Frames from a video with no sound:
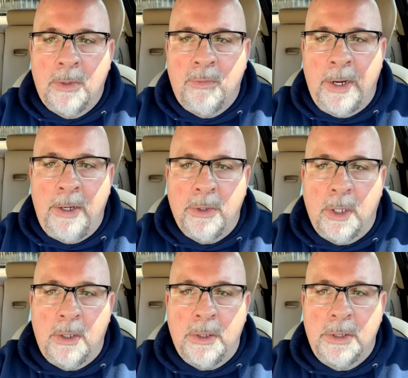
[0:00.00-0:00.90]
Rhino
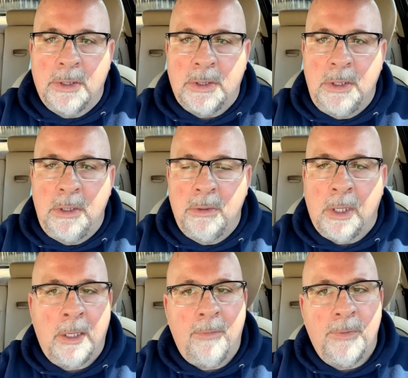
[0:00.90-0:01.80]
Girl, good to see you.
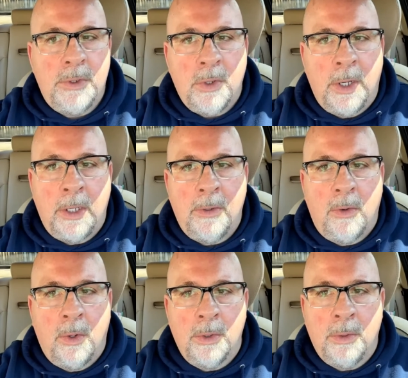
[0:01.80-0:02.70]
Thank you for joining
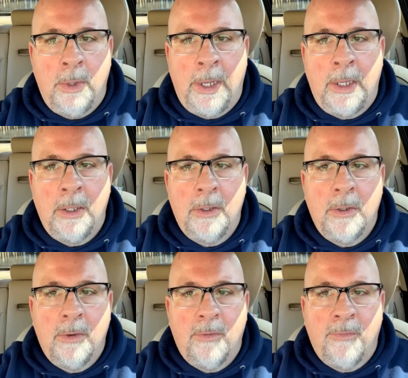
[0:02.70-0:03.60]
all the way
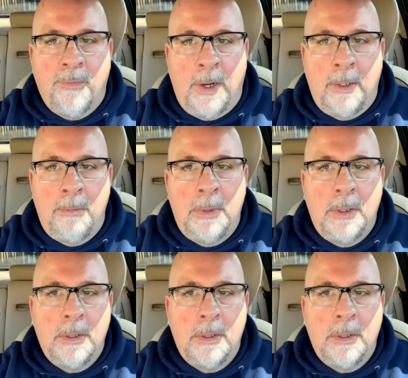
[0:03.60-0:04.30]
from